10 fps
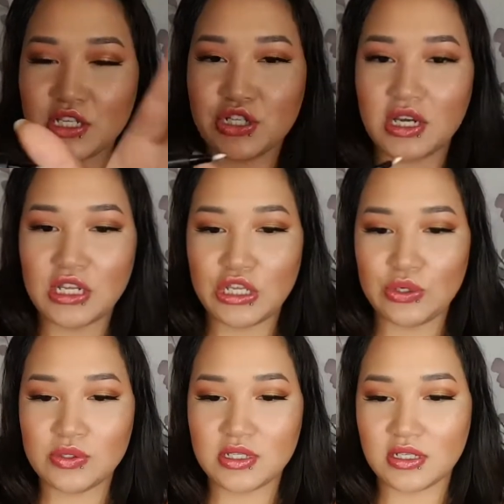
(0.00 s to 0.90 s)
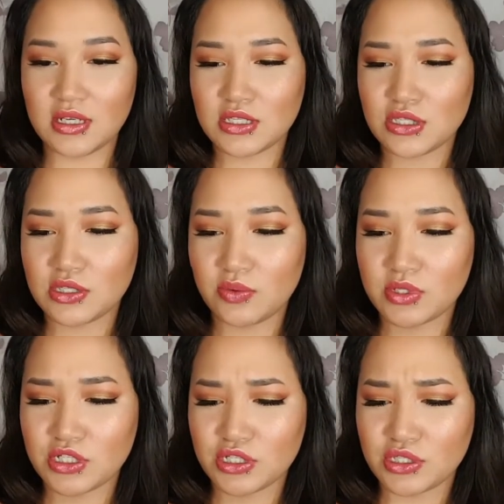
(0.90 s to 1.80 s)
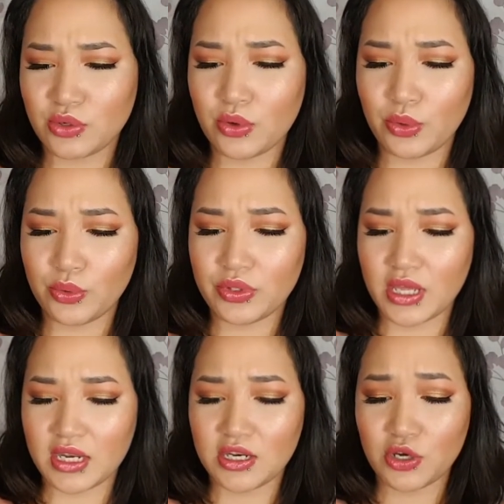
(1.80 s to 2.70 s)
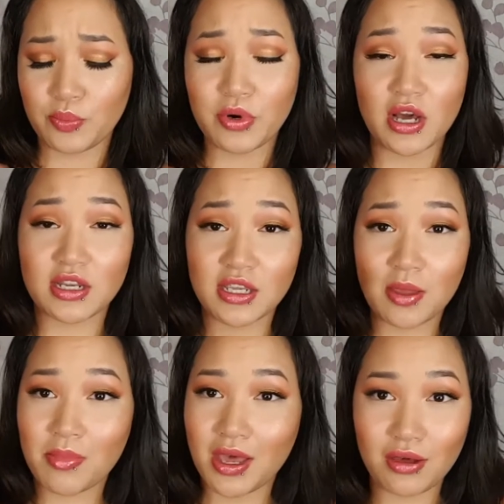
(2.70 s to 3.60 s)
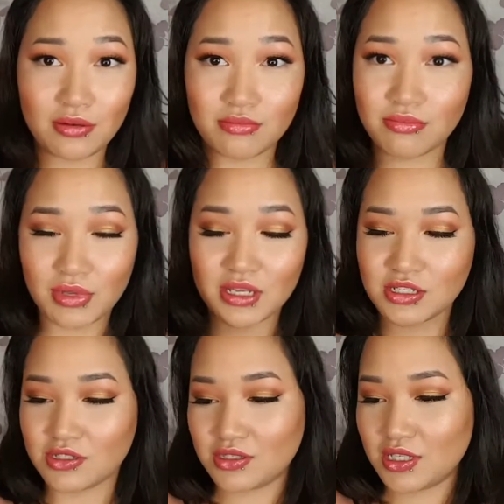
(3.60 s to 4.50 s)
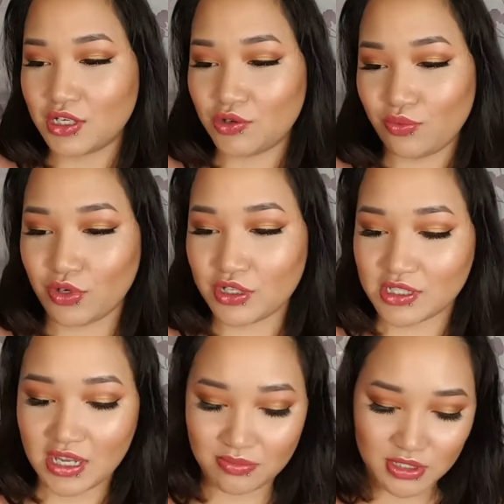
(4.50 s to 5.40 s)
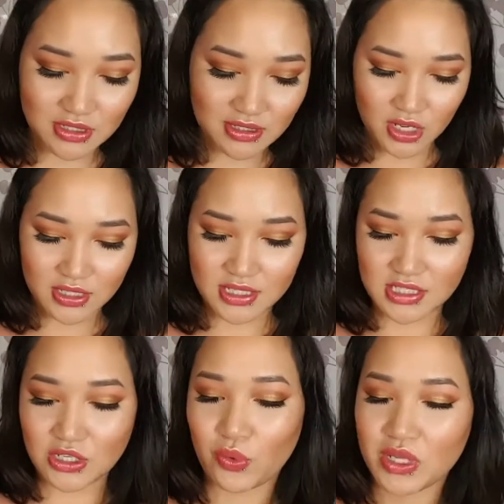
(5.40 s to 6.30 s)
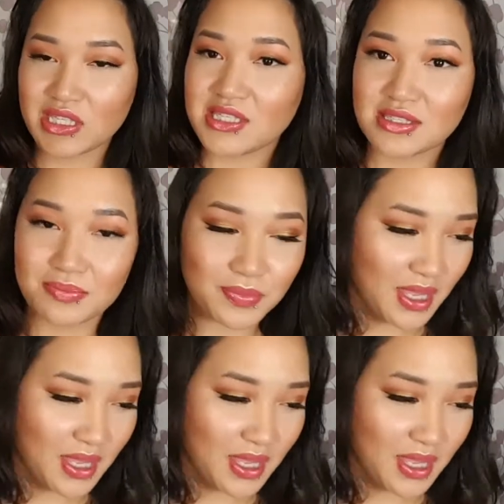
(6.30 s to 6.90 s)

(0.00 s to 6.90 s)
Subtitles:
I try to use it, it was just so old that no product came out. It just didn't work, so I'm just calling this quits.